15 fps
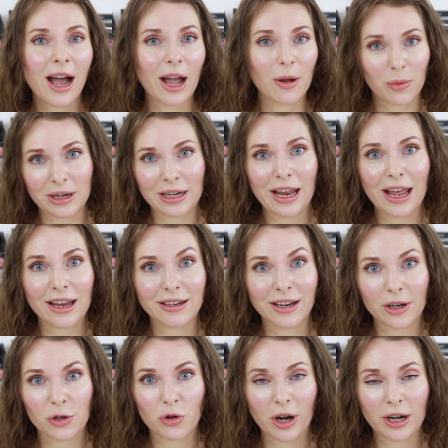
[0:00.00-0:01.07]
I went ahead and
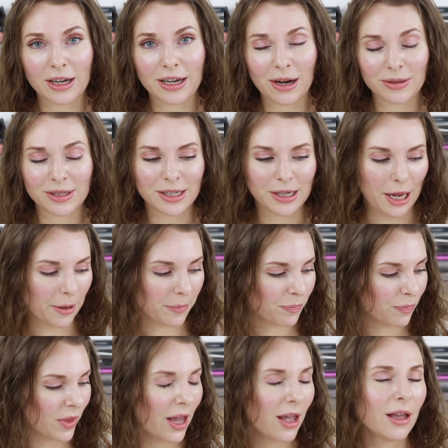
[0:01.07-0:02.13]
I tried it out today.
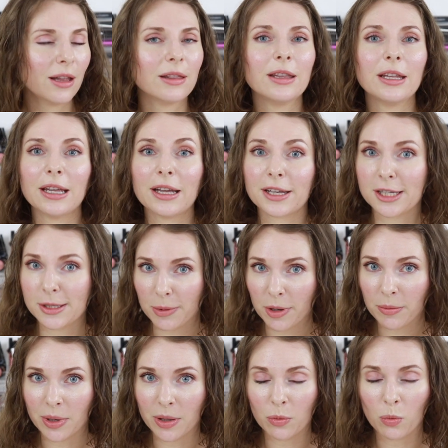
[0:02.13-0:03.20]
The
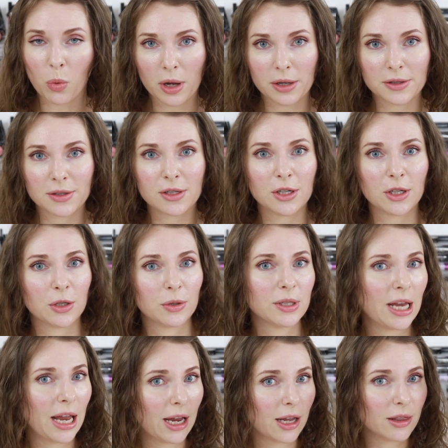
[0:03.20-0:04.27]
experiment was to
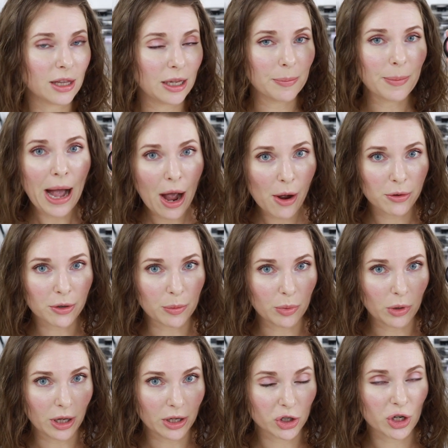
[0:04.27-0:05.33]
take the powder
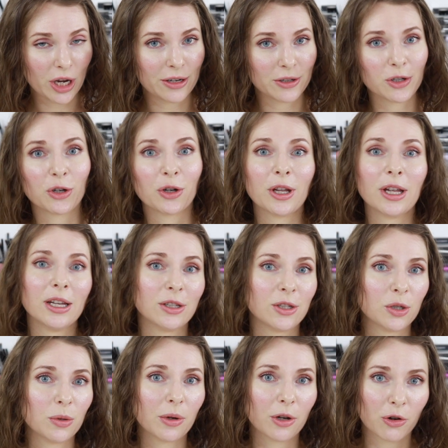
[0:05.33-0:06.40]
blush and turn it
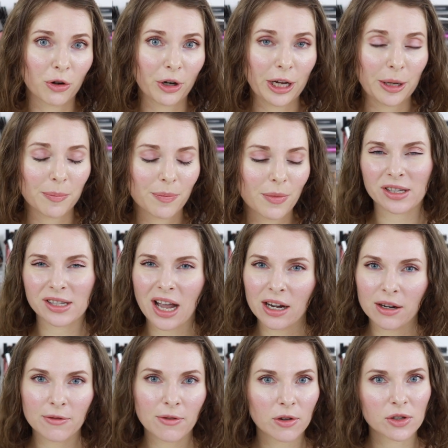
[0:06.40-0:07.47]
into a cream. This
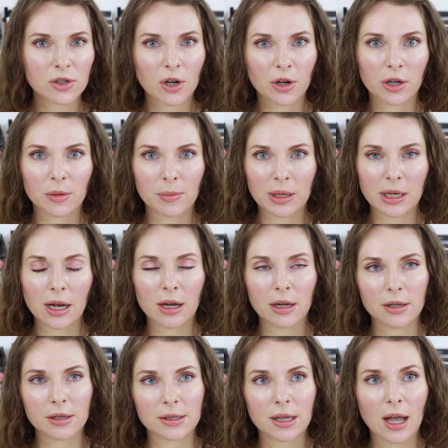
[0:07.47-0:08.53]
kind of all started
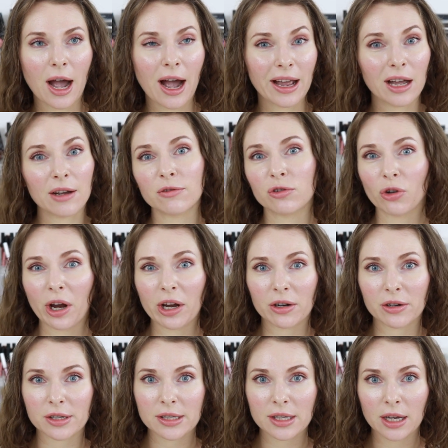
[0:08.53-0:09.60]
because I have
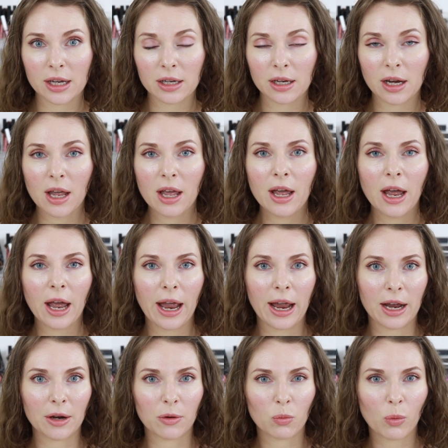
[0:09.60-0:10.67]
drier skin,
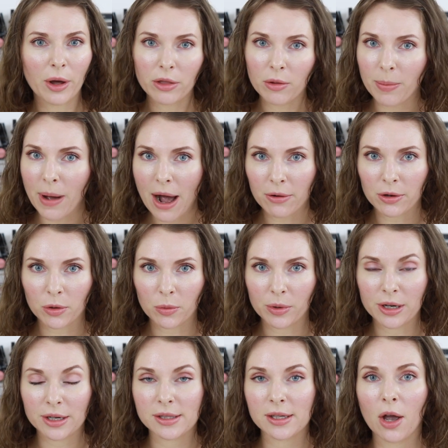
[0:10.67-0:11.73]
and while the powder
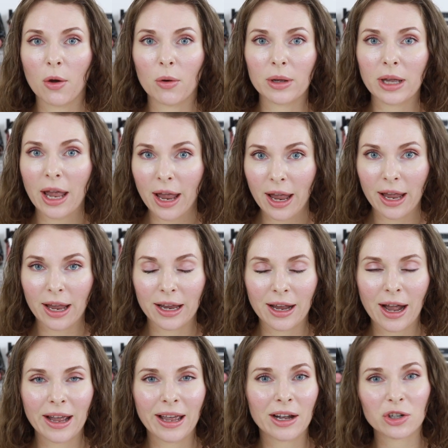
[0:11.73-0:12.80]
works
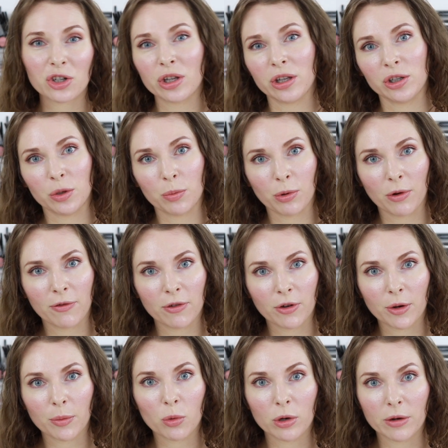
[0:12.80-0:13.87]
okay, I actually do
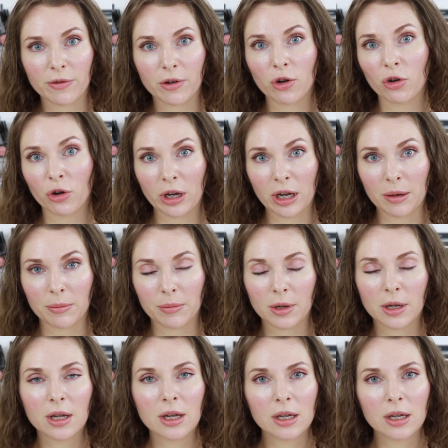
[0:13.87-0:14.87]
prefer more of a cream